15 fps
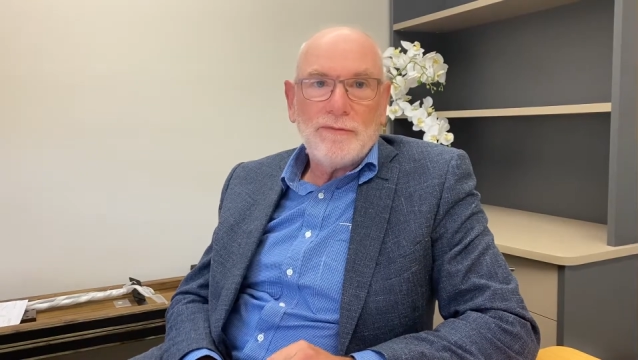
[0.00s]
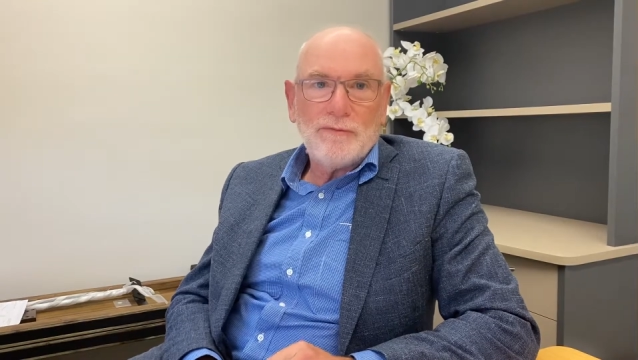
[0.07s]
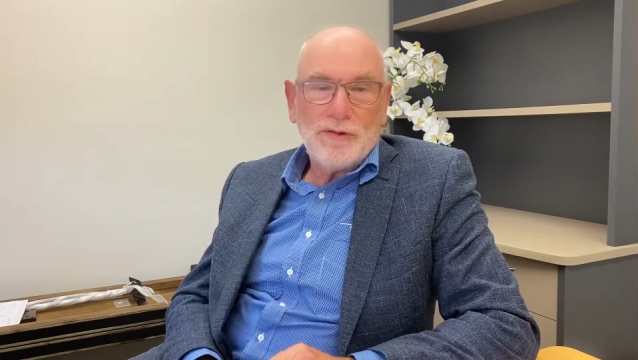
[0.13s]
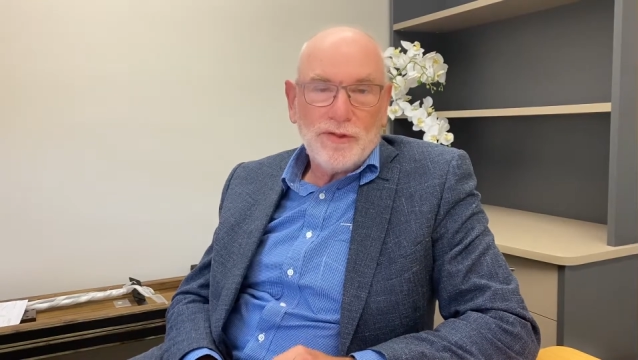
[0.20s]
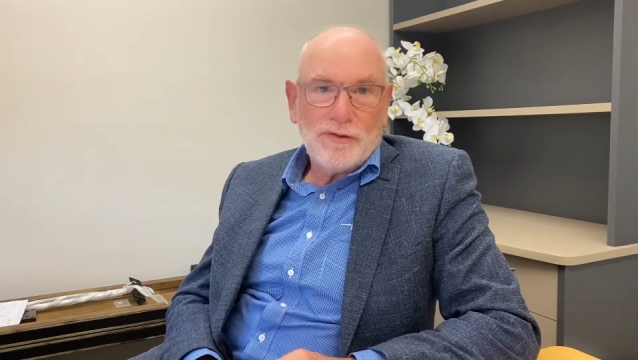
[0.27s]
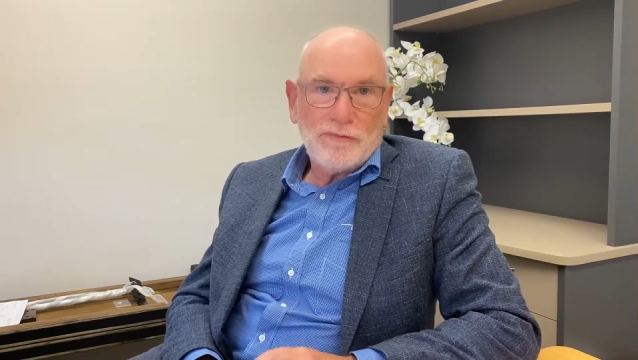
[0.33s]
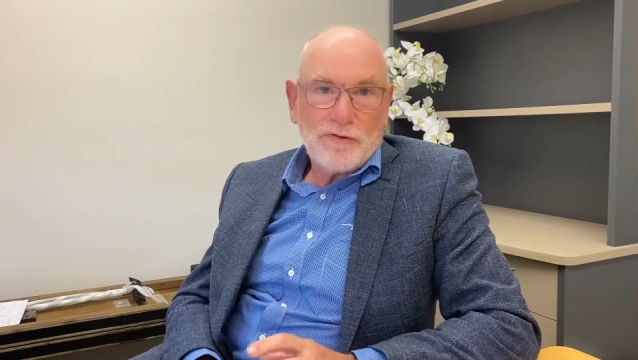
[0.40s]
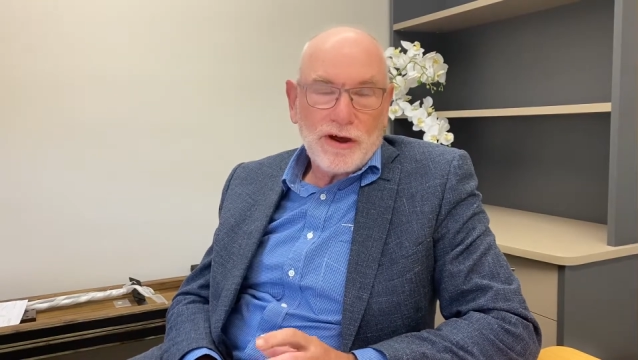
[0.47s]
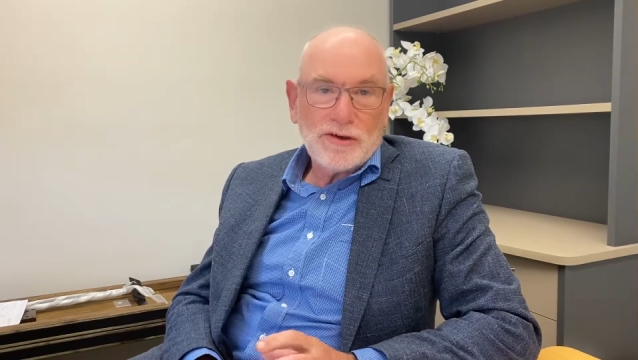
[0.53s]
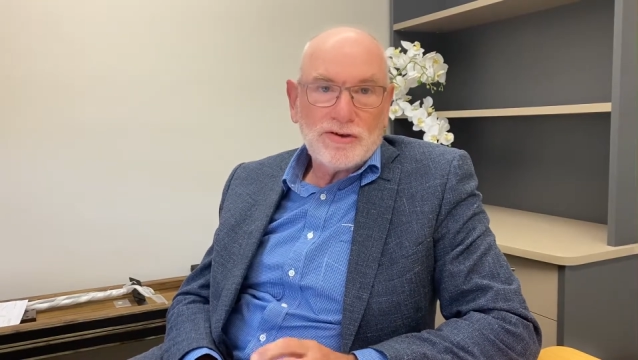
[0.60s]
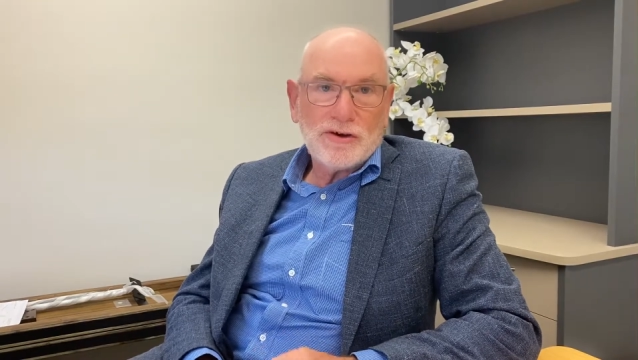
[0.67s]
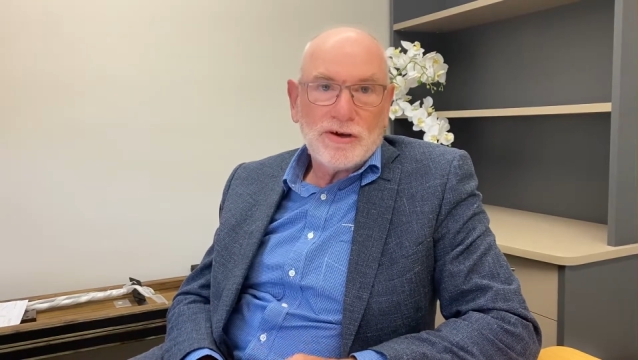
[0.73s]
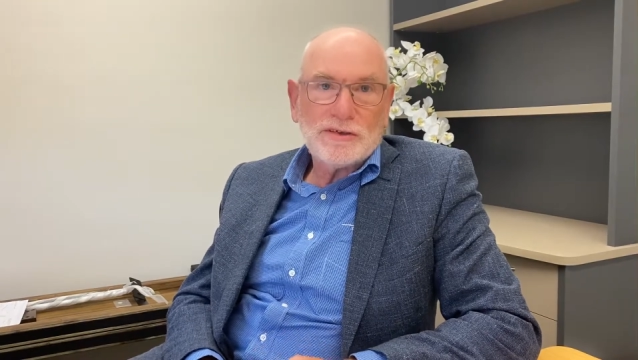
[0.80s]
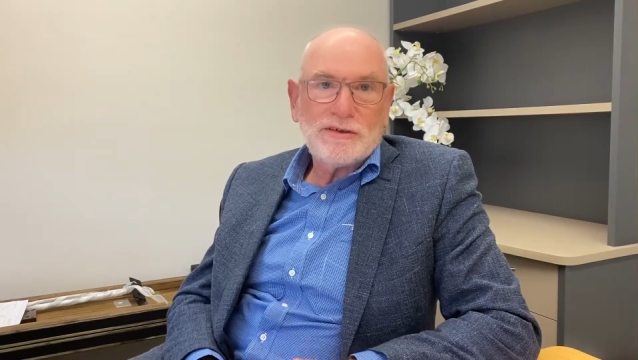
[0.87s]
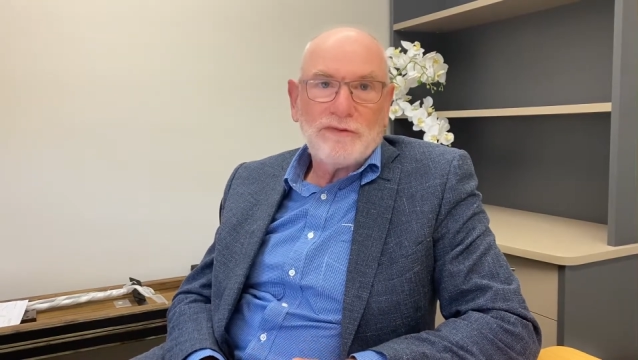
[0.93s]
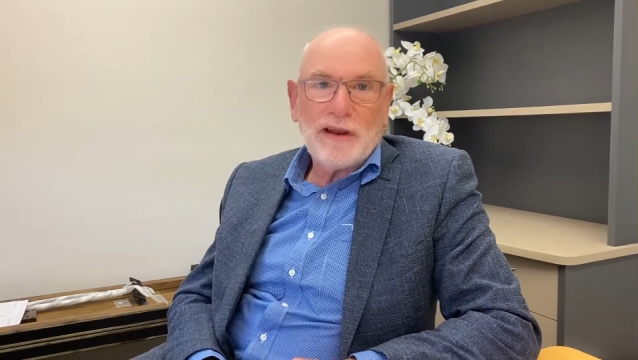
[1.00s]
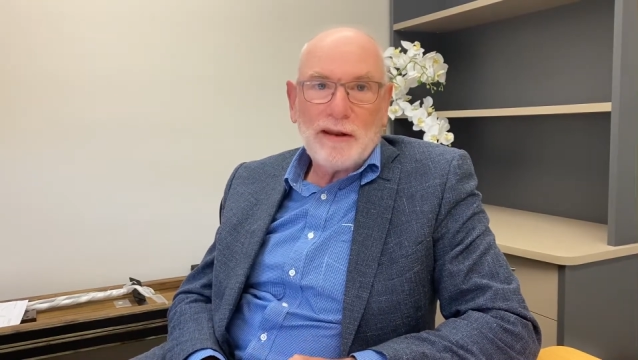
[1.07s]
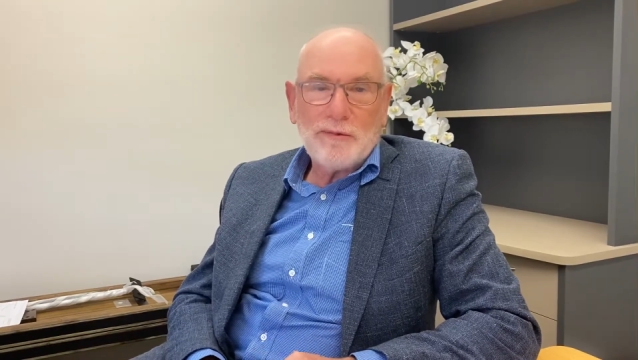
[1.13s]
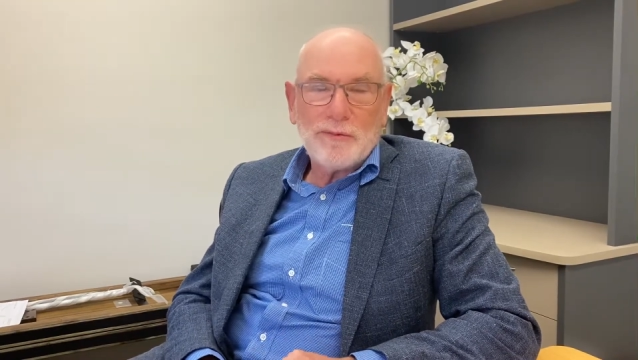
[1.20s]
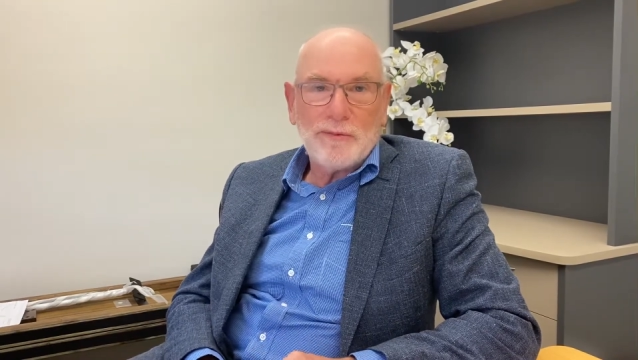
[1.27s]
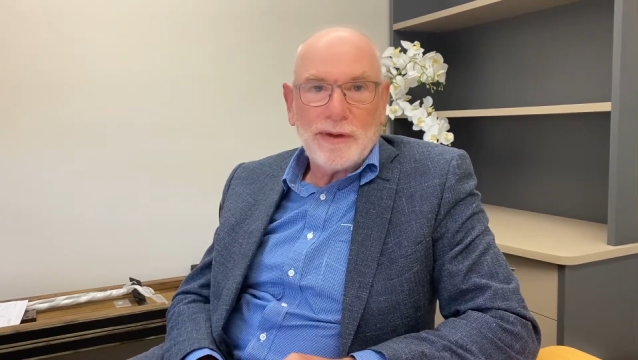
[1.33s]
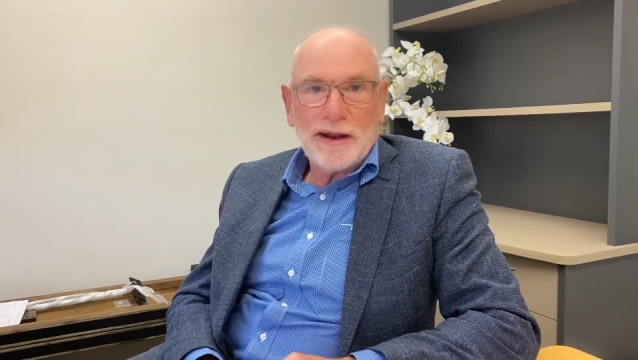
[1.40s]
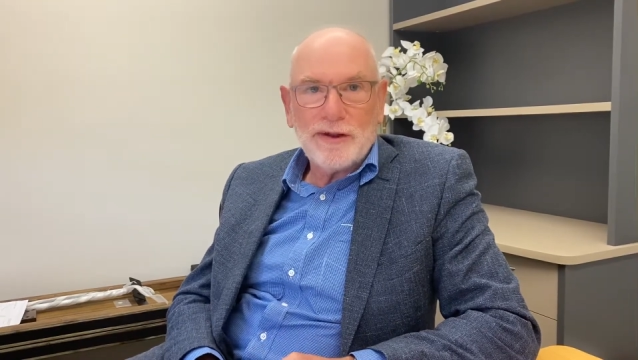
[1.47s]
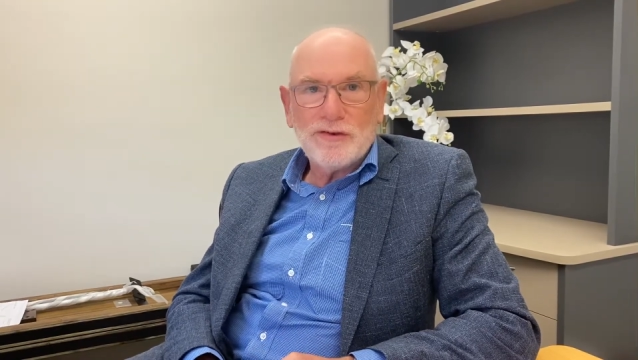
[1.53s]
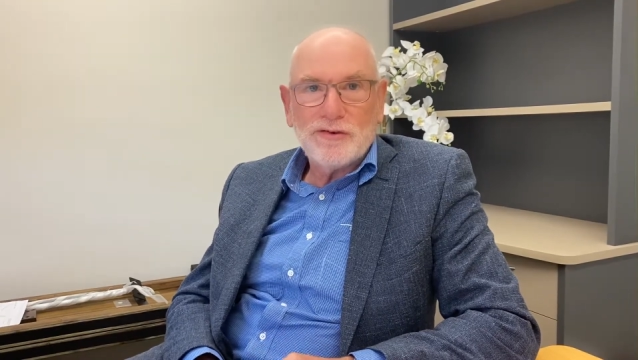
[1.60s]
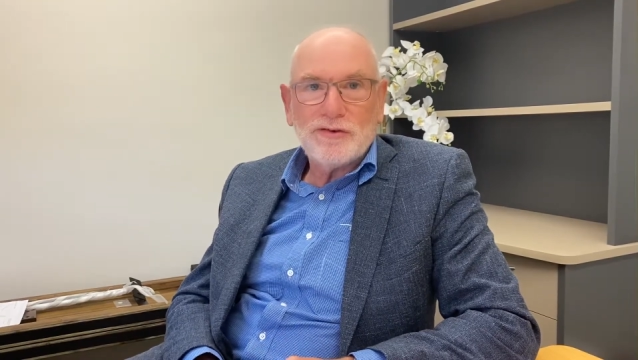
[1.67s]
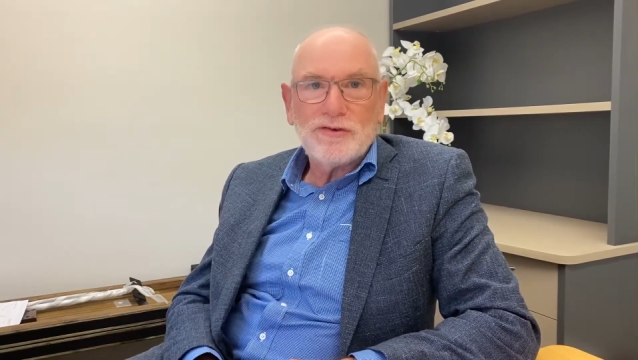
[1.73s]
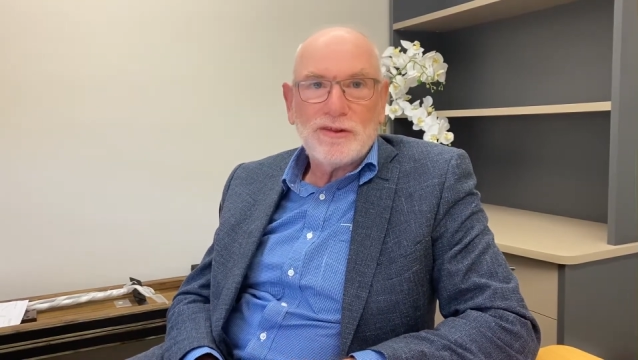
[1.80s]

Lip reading: with the franchise development managers